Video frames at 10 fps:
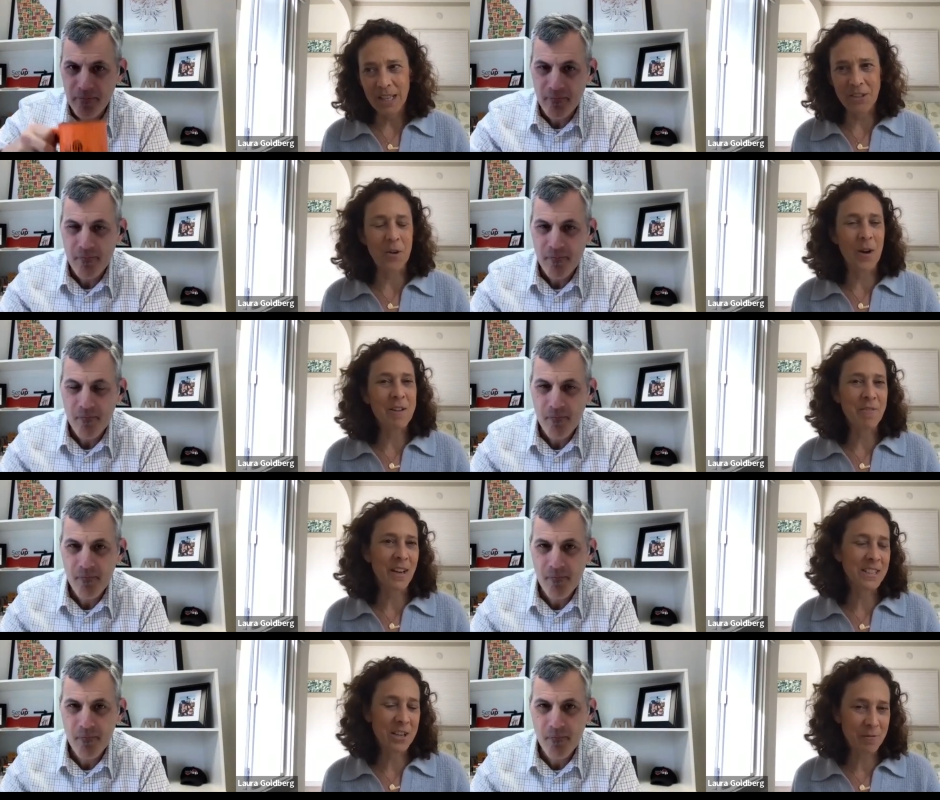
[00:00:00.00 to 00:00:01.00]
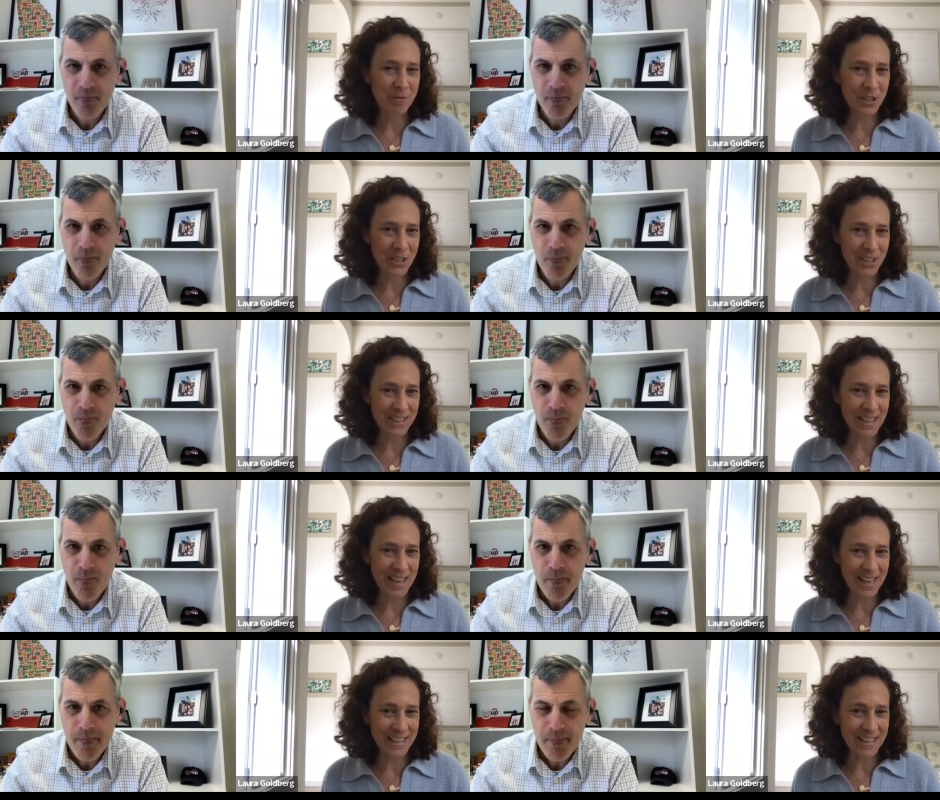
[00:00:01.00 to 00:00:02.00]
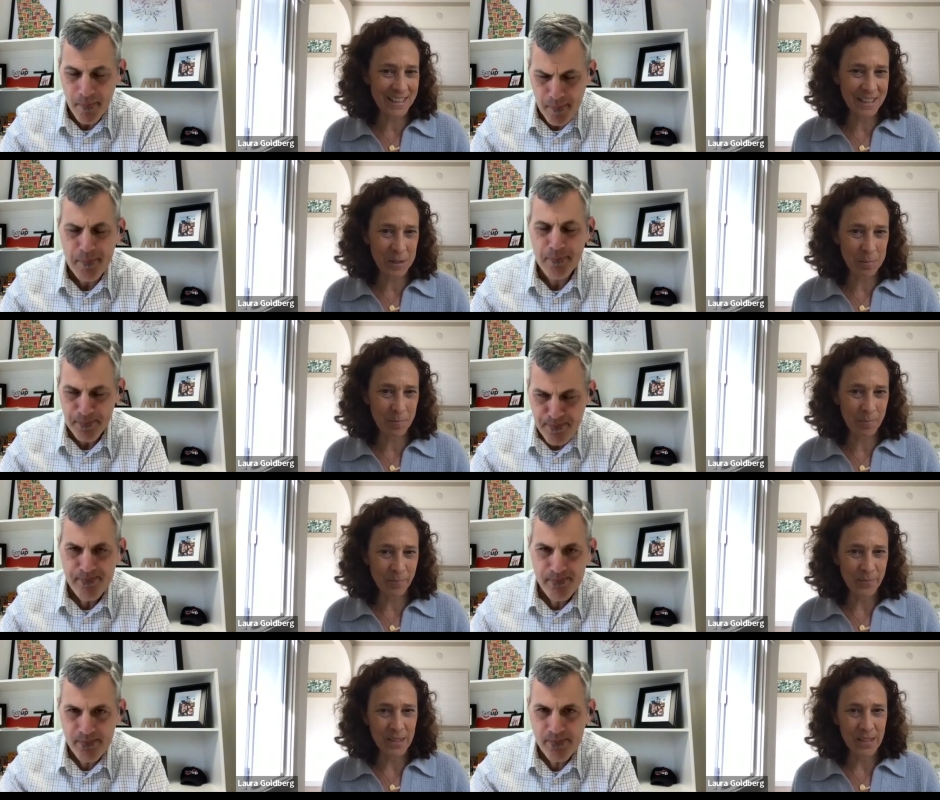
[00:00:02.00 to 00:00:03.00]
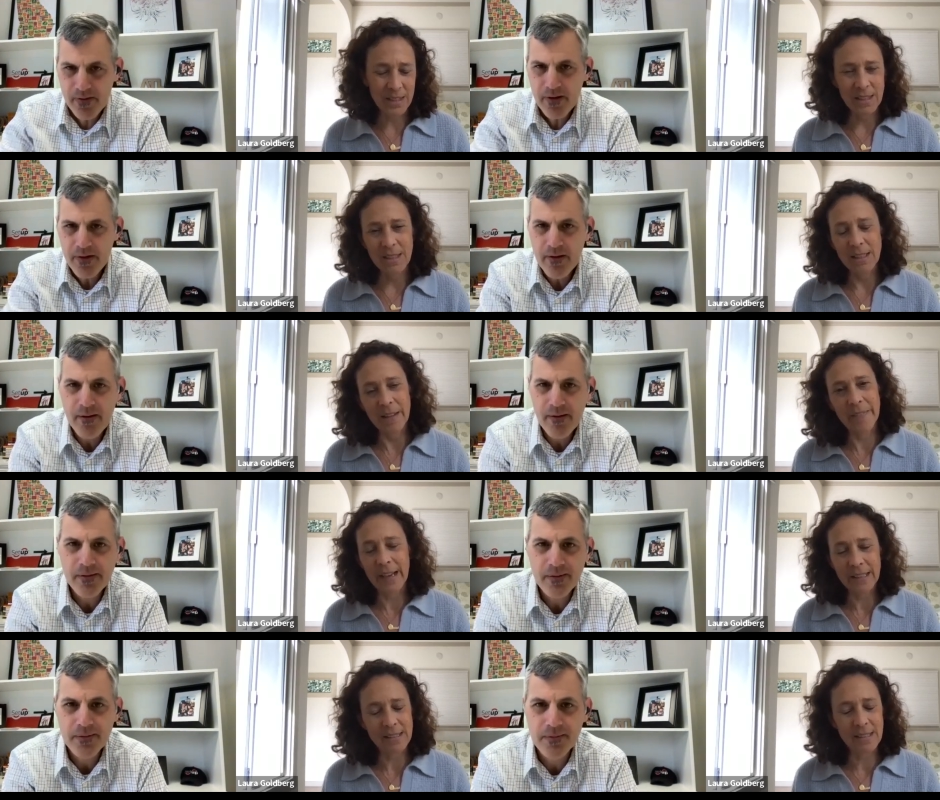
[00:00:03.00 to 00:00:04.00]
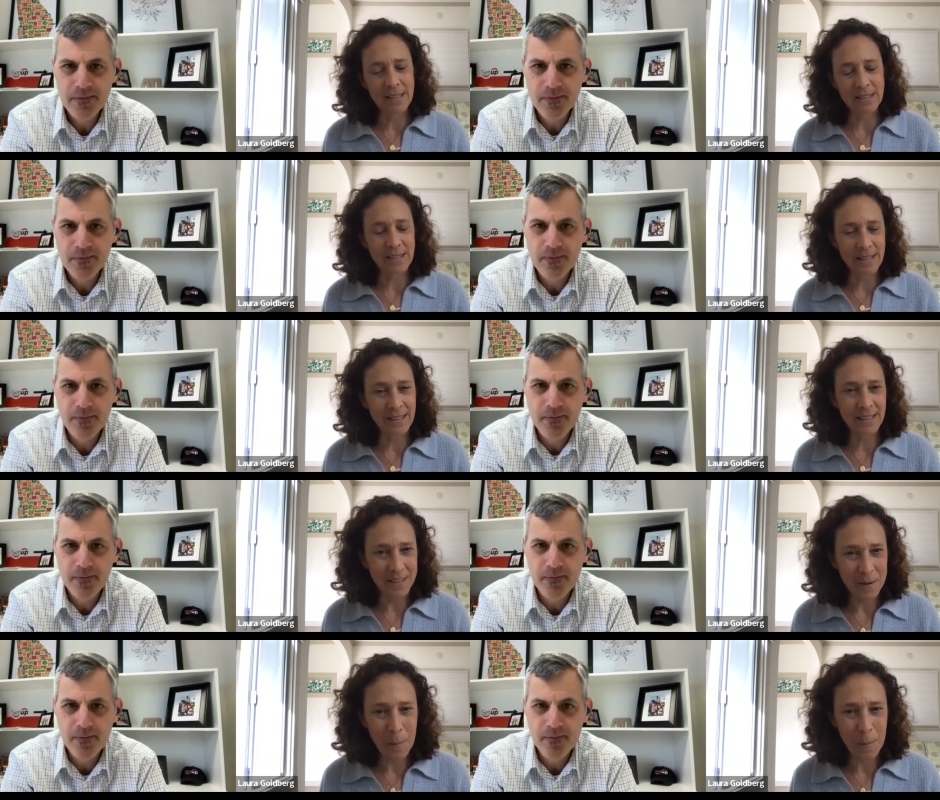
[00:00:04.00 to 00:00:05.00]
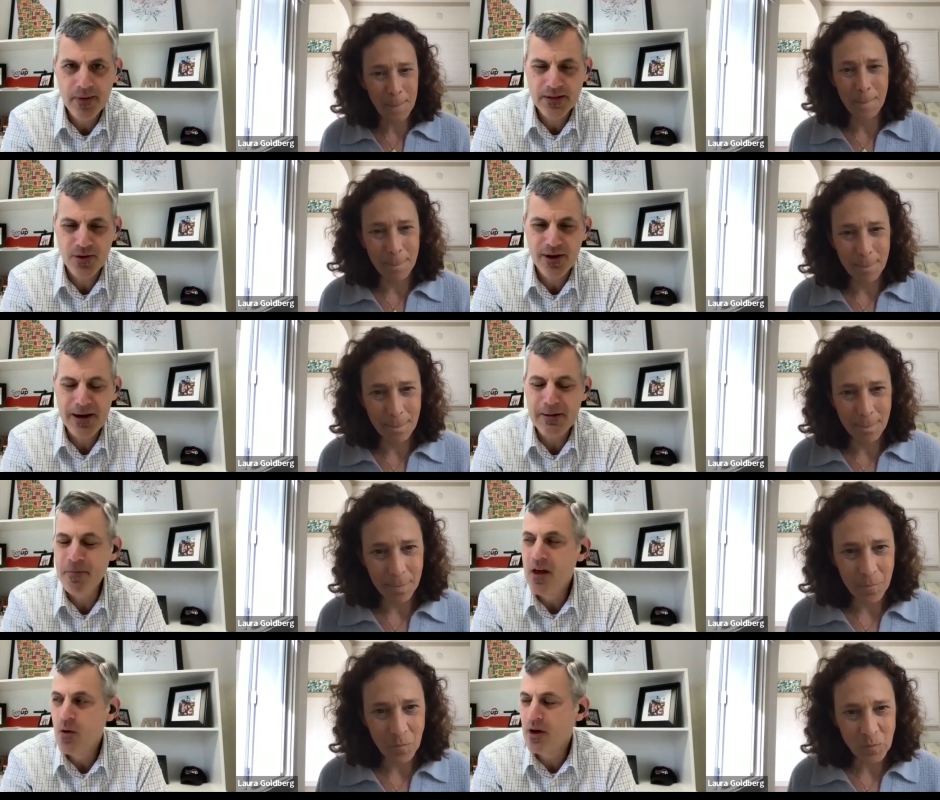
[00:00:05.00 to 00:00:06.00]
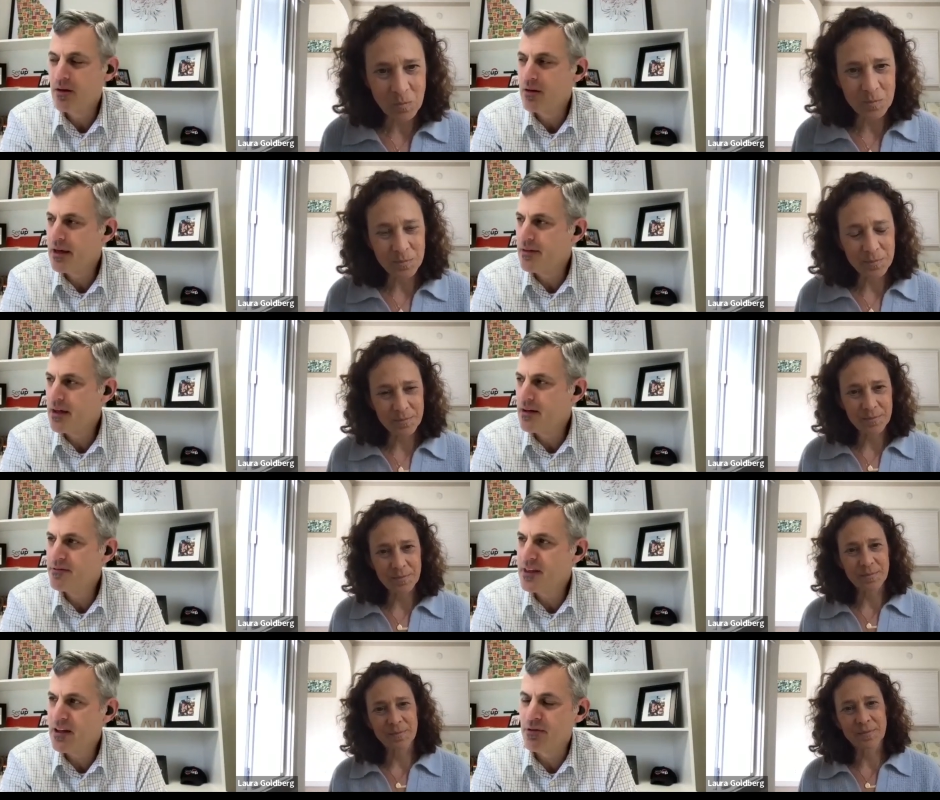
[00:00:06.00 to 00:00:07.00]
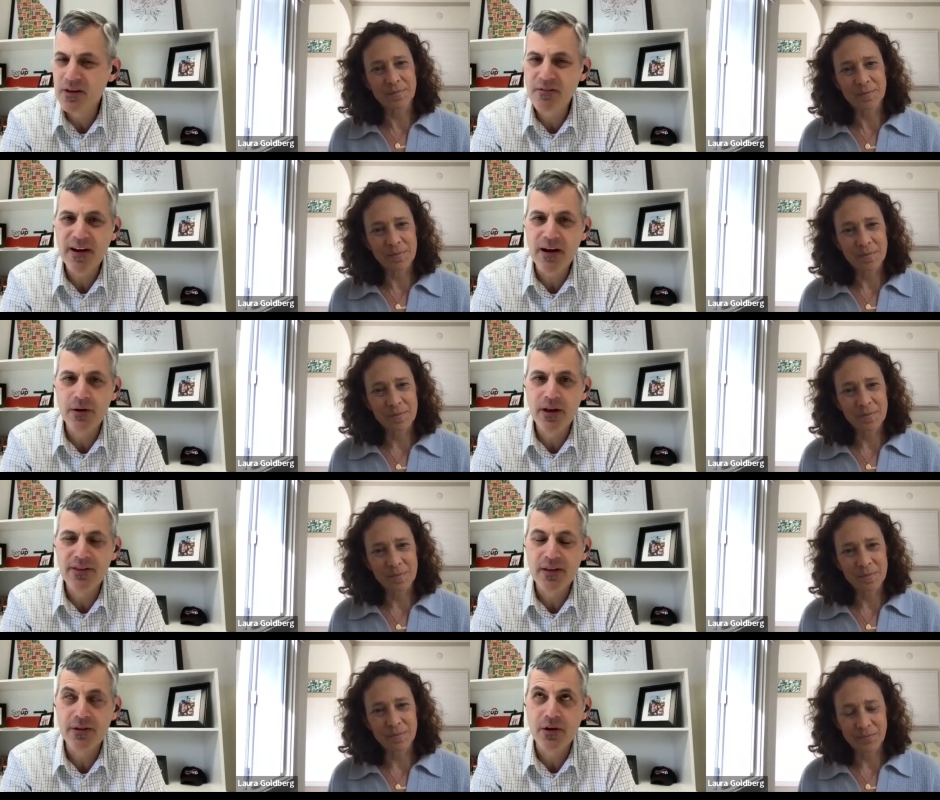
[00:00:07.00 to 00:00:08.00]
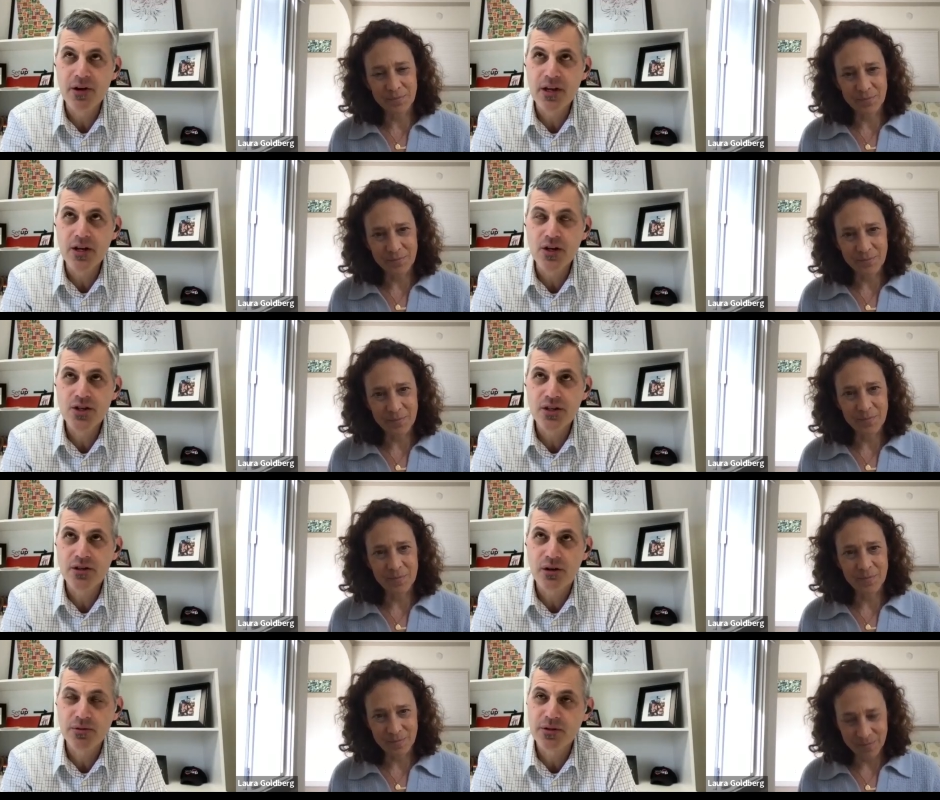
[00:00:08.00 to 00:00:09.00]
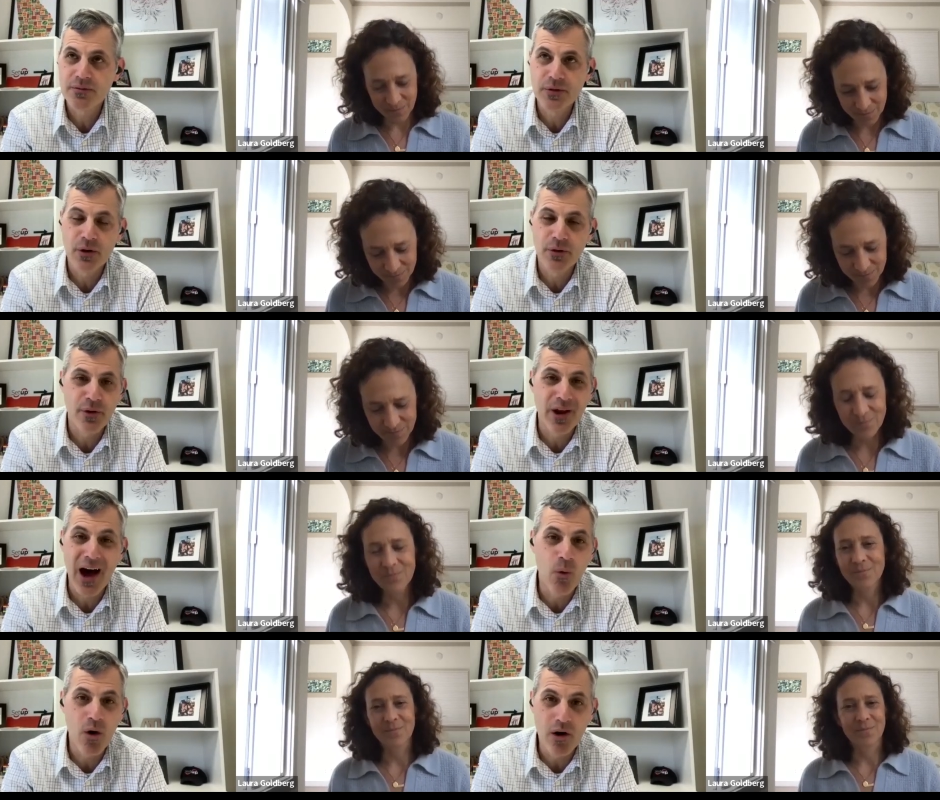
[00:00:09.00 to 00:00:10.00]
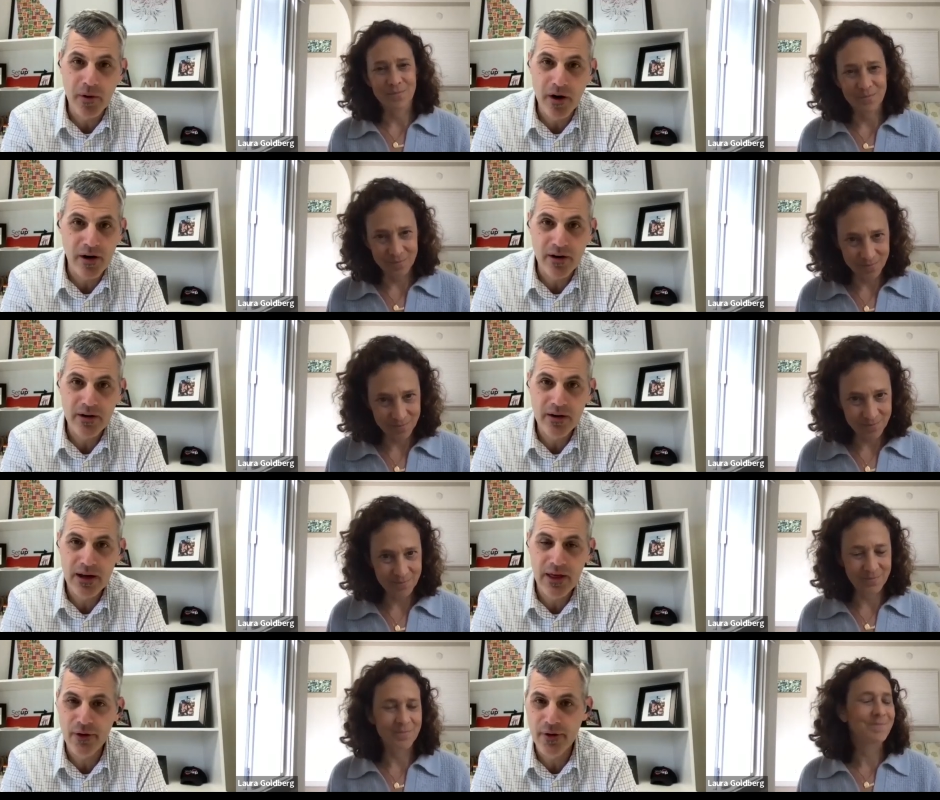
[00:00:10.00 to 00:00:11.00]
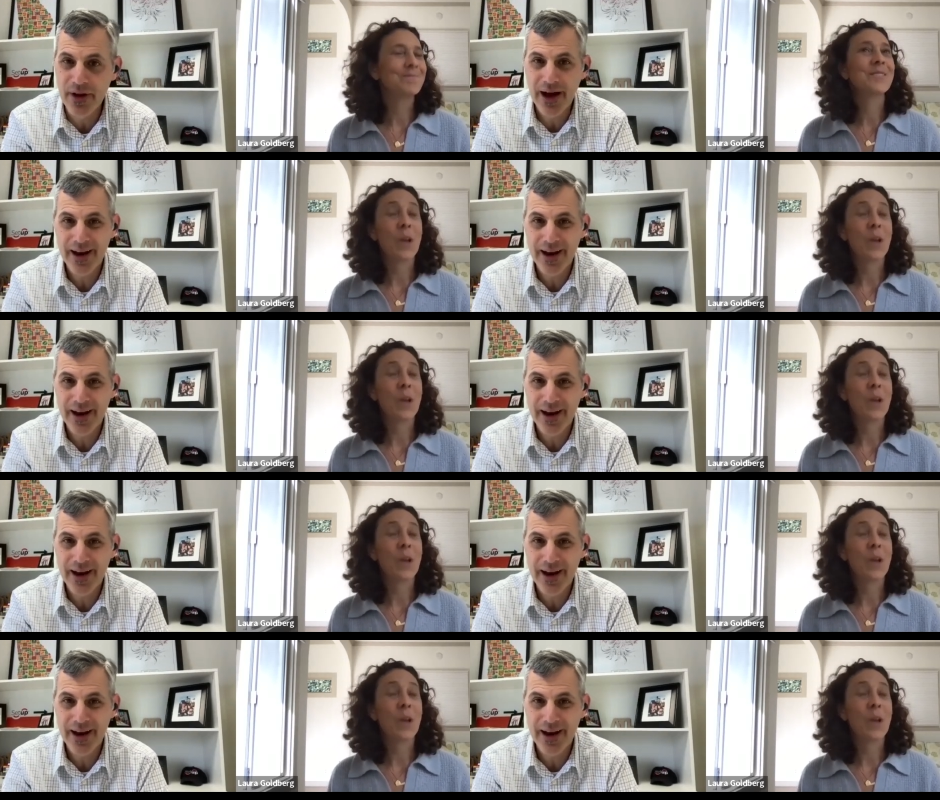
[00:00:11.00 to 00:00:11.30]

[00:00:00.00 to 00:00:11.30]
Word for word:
Speaker 1: i don't know i find comfort in that um in that consistency
Speaker 2: that's great well and they've they've really found i think their niche in terms of you know they're not walmart and they're